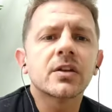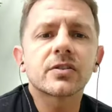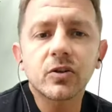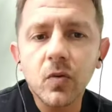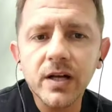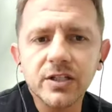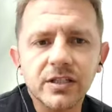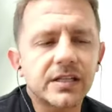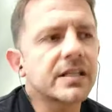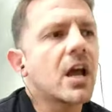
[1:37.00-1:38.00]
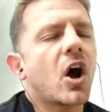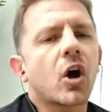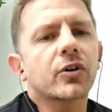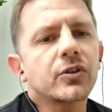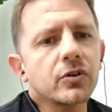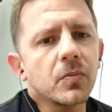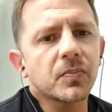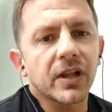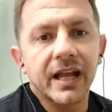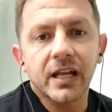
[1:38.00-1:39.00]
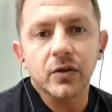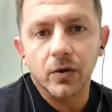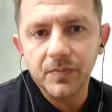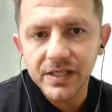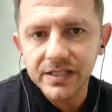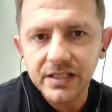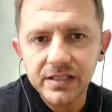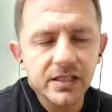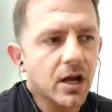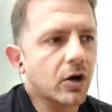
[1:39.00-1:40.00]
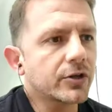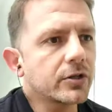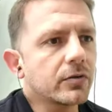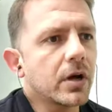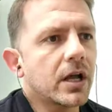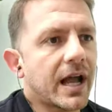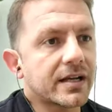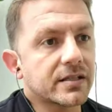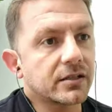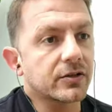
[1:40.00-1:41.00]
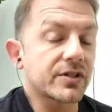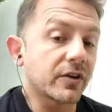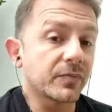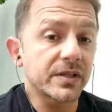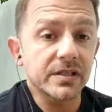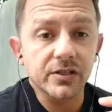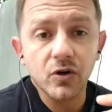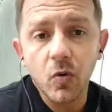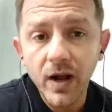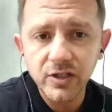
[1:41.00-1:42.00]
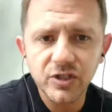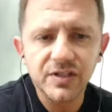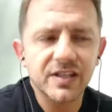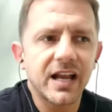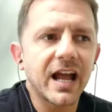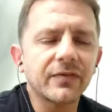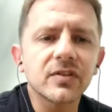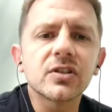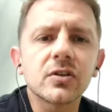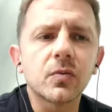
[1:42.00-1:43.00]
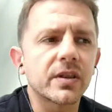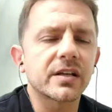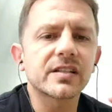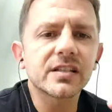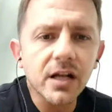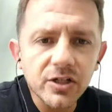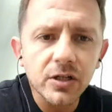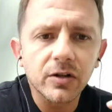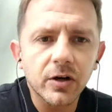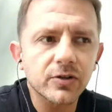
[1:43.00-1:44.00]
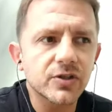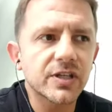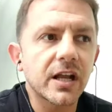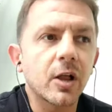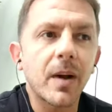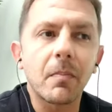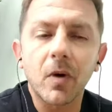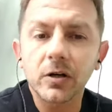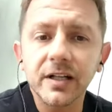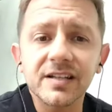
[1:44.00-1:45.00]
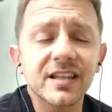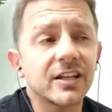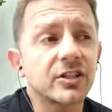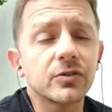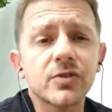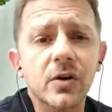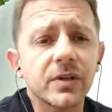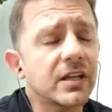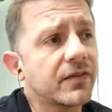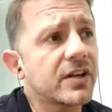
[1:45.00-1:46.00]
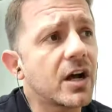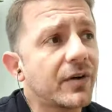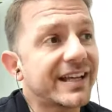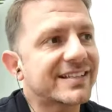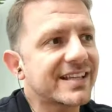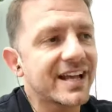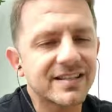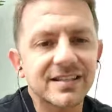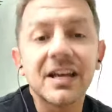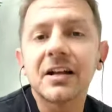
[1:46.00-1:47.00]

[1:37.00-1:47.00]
So the question is, are you planning your business? Are you asking yourself business questions that have to do with such a larger scale about markets that you don't even know exist,